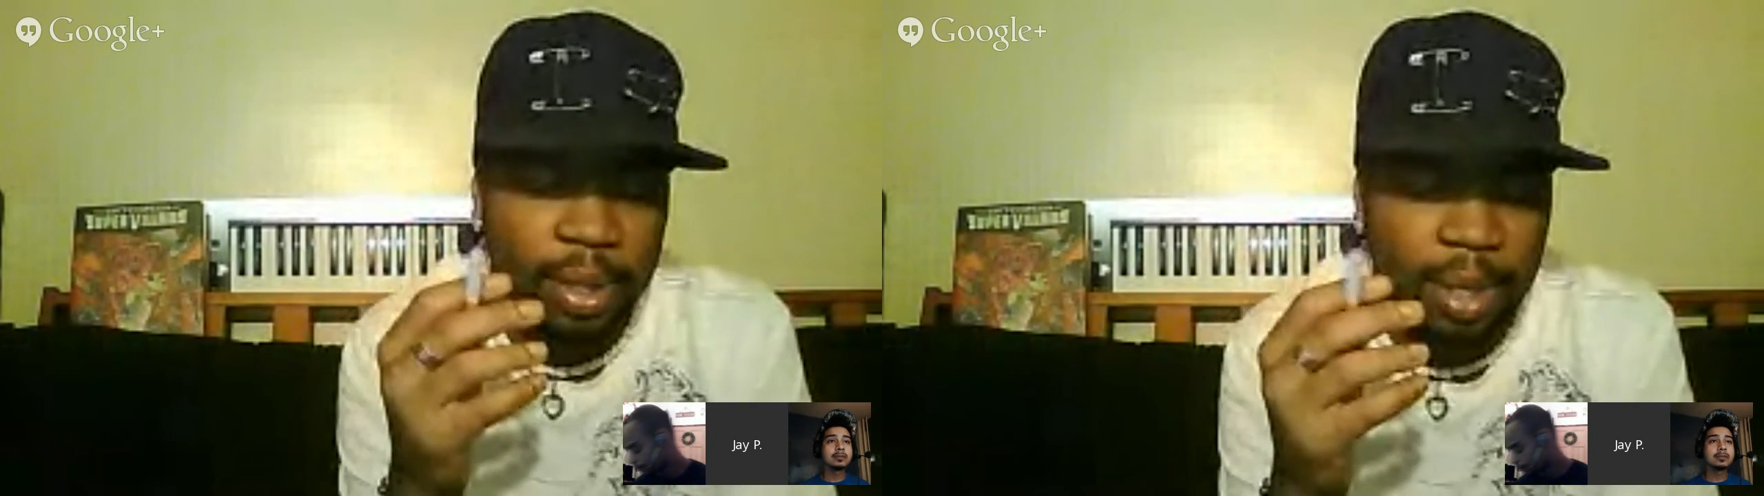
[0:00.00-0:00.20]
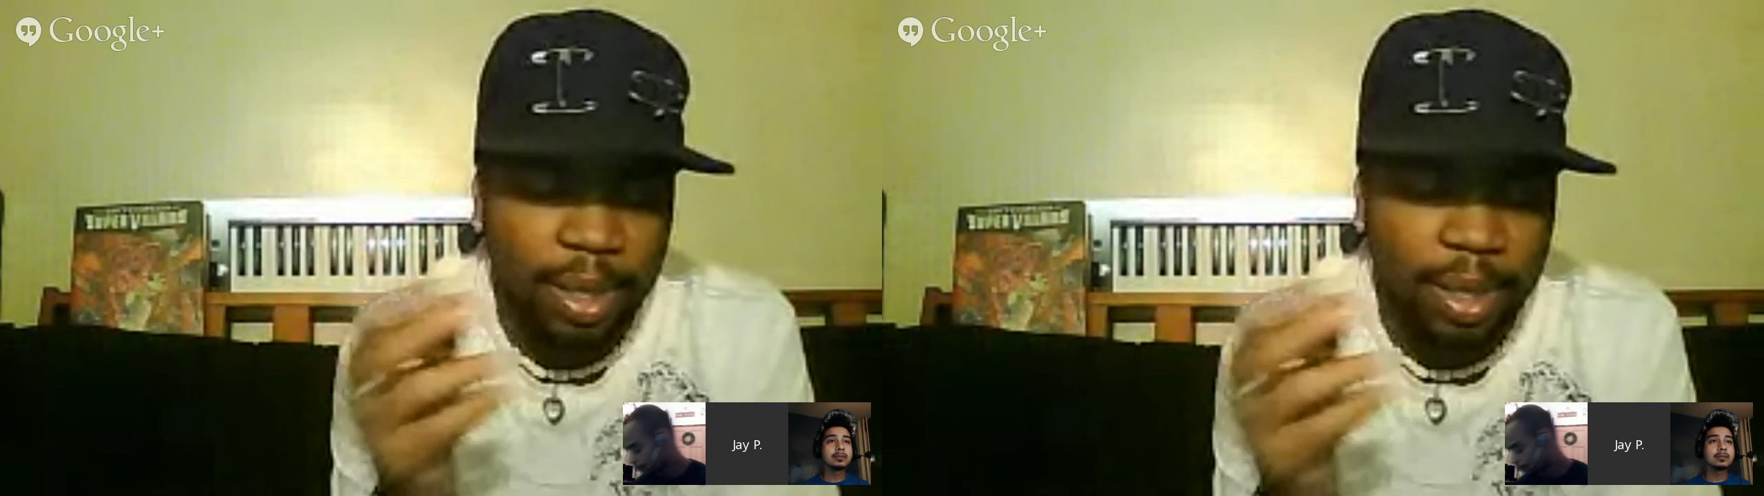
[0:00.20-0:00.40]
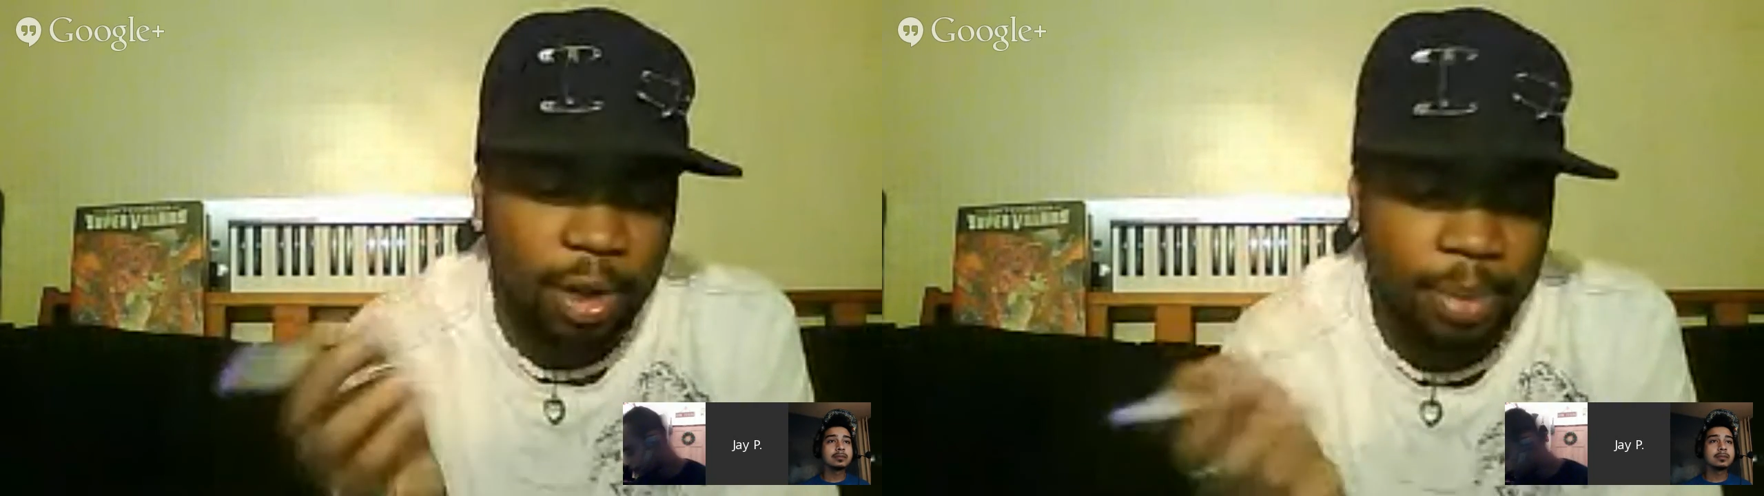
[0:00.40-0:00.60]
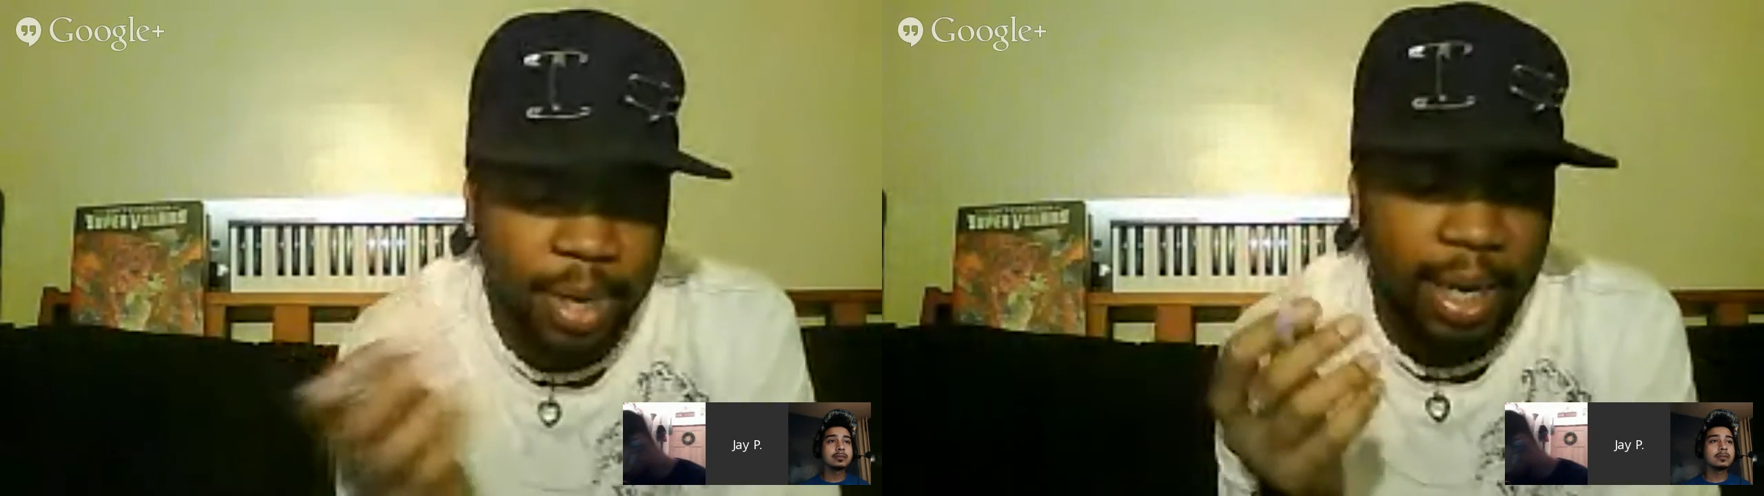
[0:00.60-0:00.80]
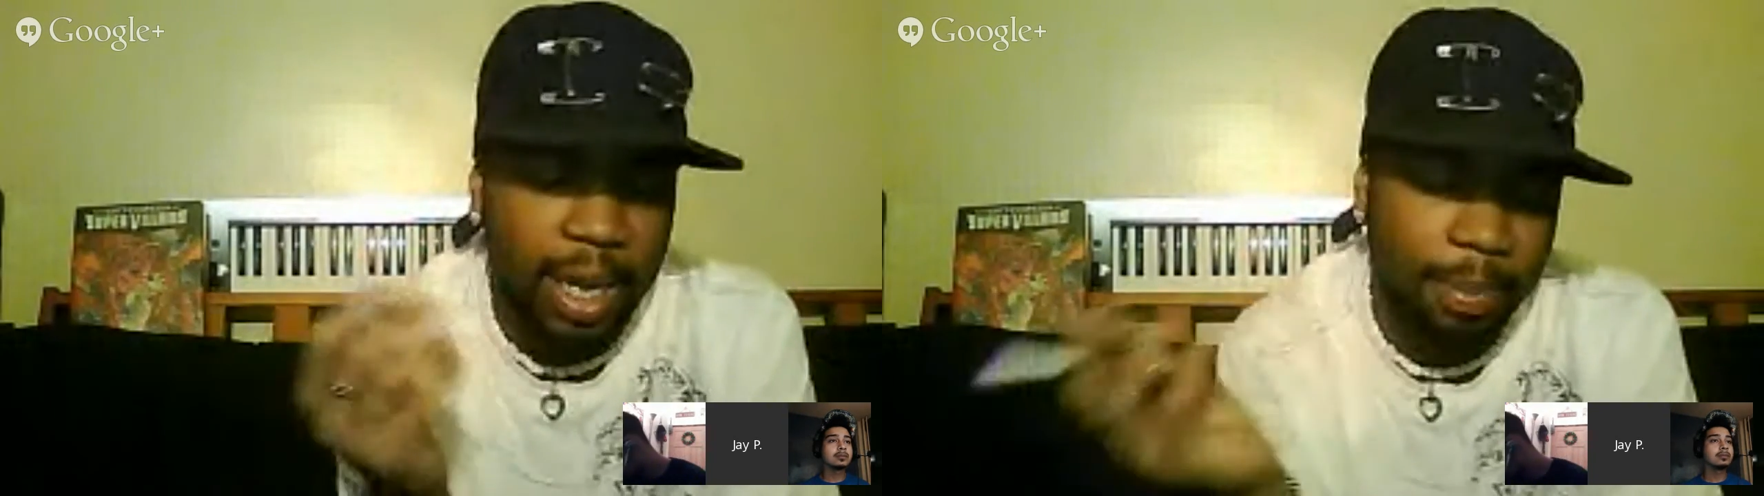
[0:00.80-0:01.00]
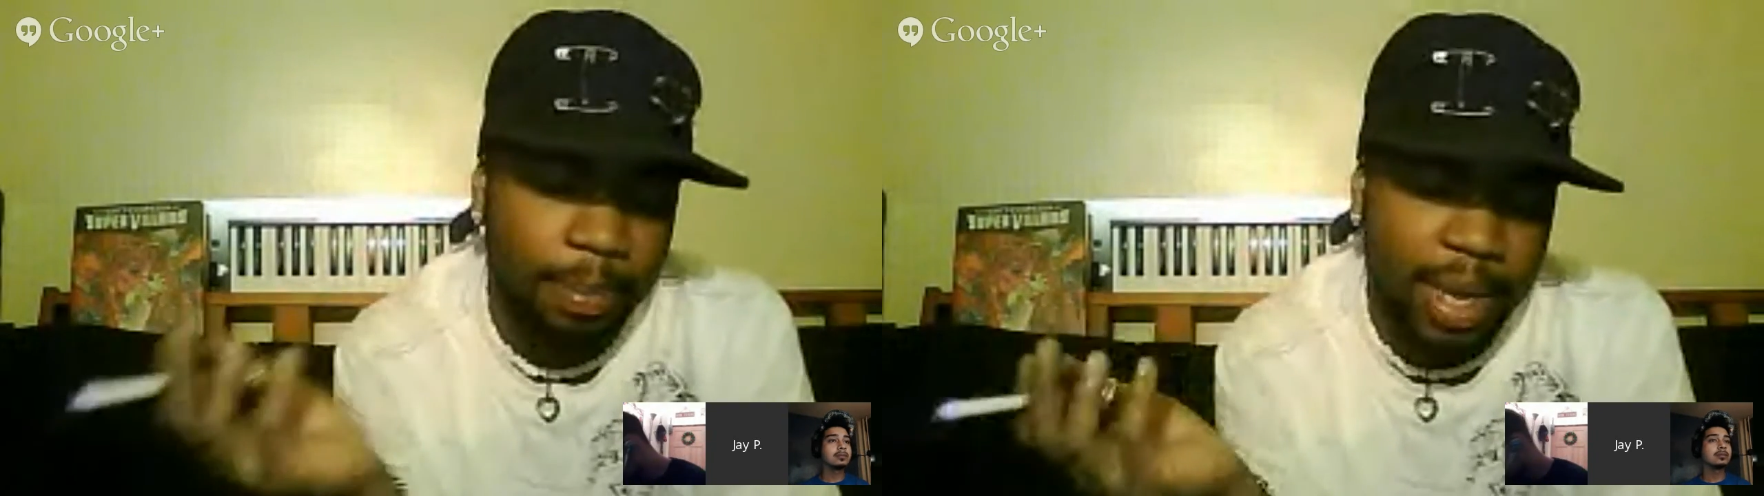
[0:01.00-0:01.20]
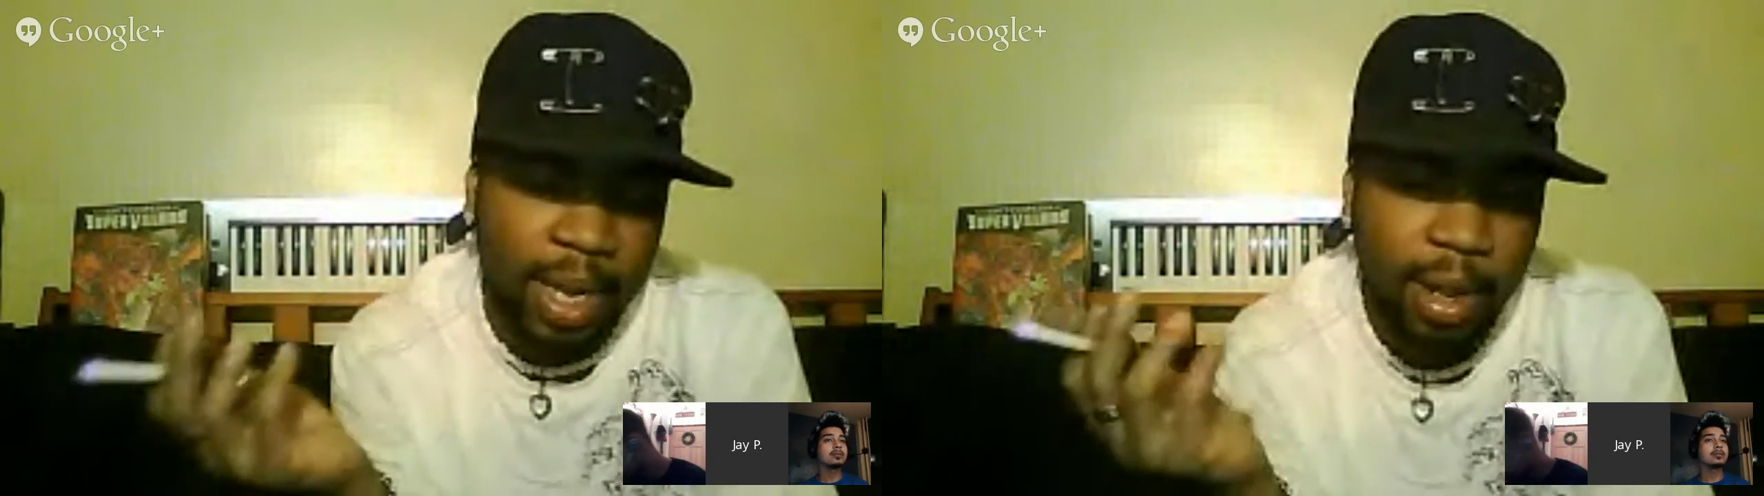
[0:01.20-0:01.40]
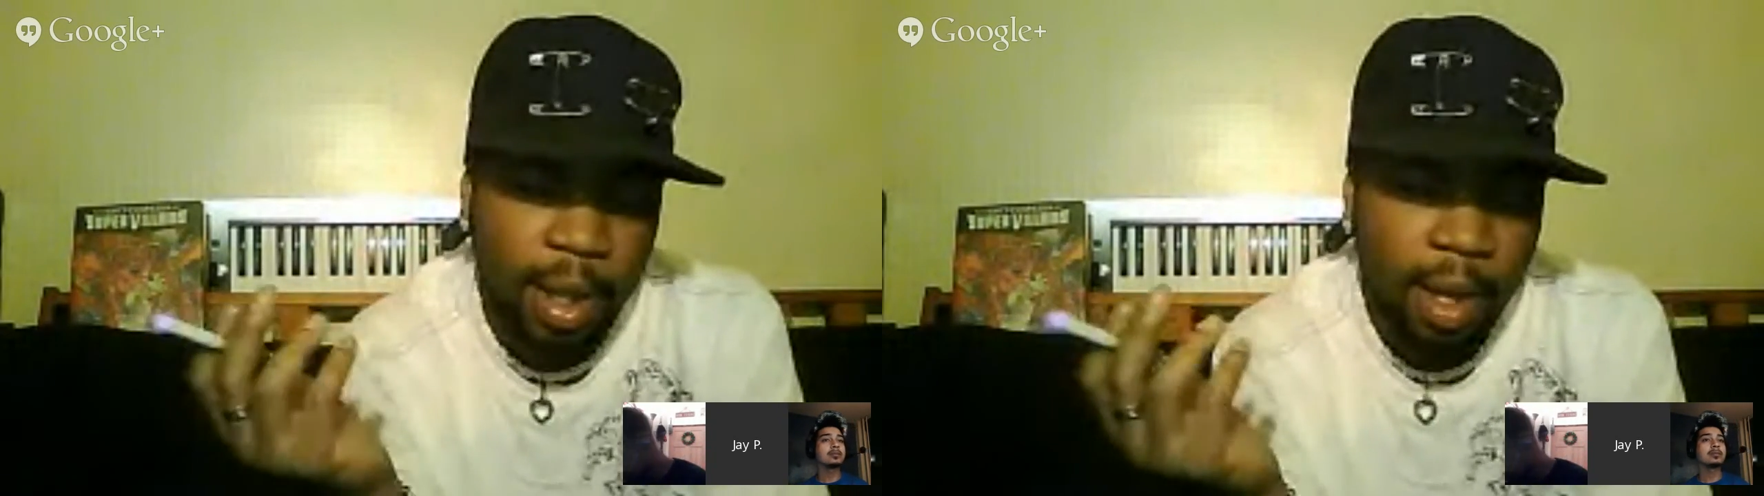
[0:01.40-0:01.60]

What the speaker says: It's gonna be dope. You're gonna hear me,